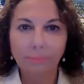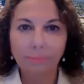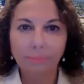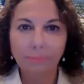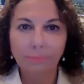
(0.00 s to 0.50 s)

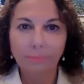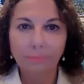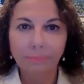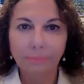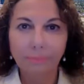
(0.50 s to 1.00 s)

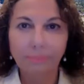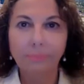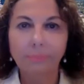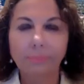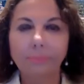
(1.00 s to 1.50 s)

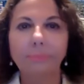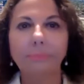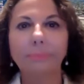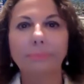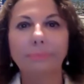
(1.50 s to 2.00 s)

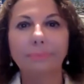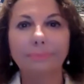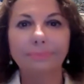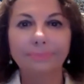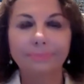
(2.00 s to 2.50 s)

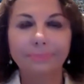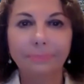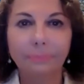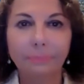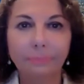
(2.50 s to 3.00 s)

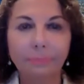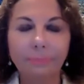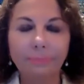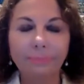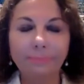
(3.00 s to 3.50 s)

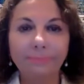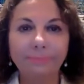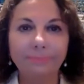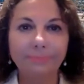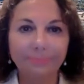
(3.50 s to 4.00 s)

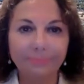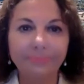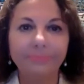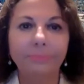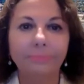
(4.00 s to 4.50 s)

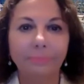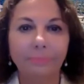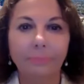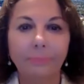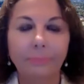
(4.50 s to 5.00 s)

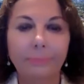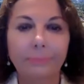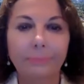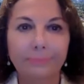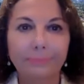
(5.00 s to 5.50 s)

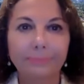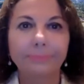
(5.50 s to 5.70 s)
(not speaking)